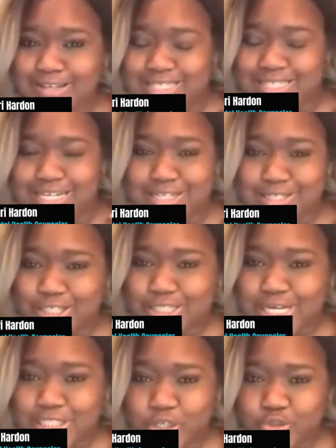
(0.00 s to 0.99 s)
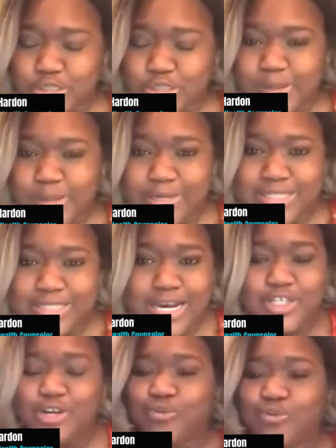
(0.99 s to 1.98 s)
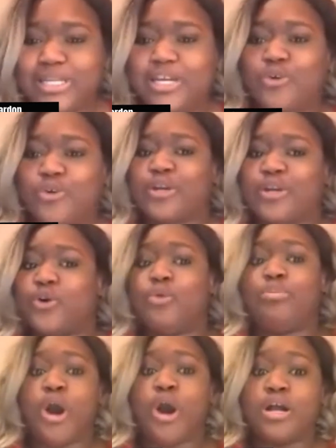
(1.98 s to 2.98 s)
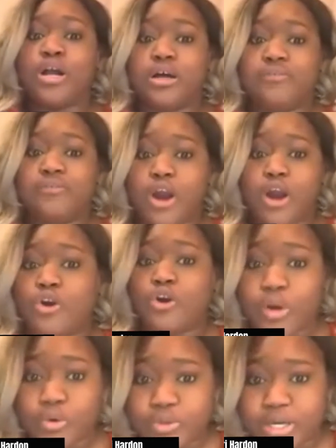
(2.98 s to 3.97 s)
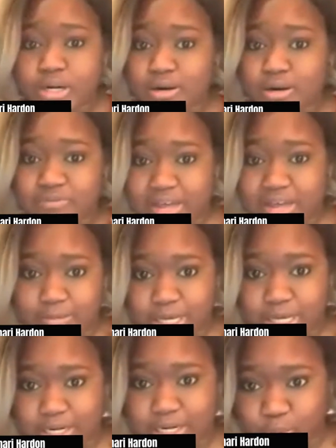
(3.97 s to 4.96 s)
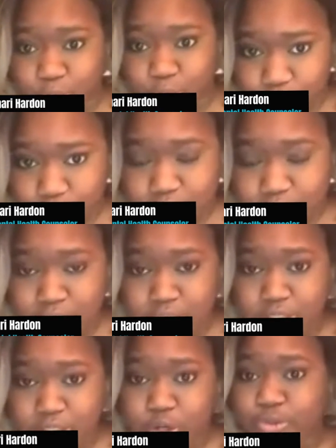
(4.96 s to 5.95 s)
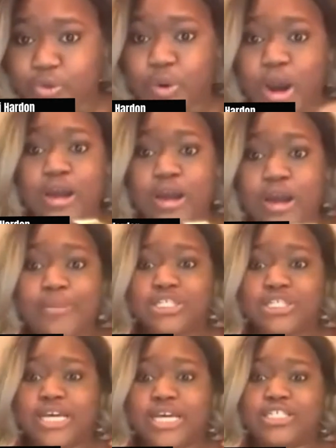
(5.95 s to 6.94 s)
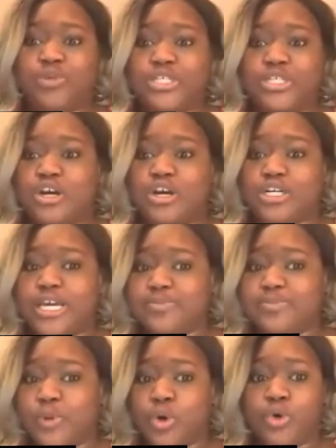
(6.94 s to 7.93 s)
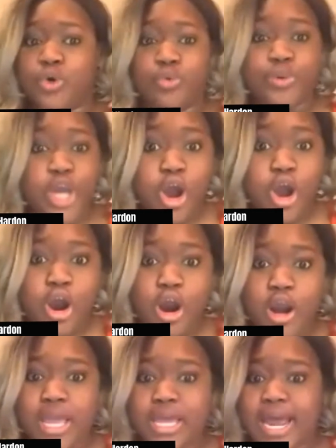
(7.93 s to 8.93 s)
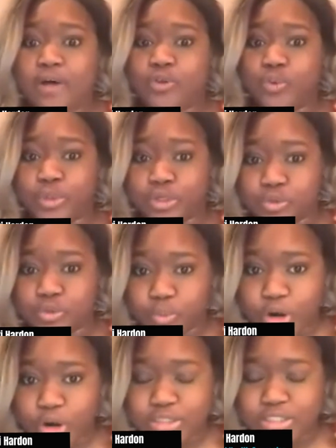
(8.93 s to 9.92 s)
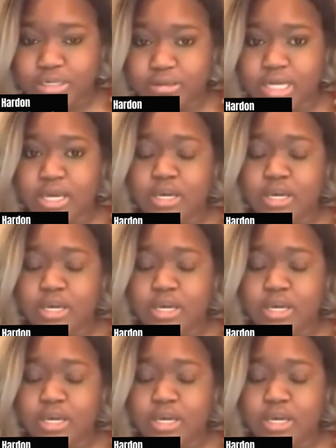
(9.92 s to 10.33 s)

of seen as just like children's play, but it's actually a really critical part of our growth and our development in the world. Through our imagination, we start to explore who we are and how the world works. And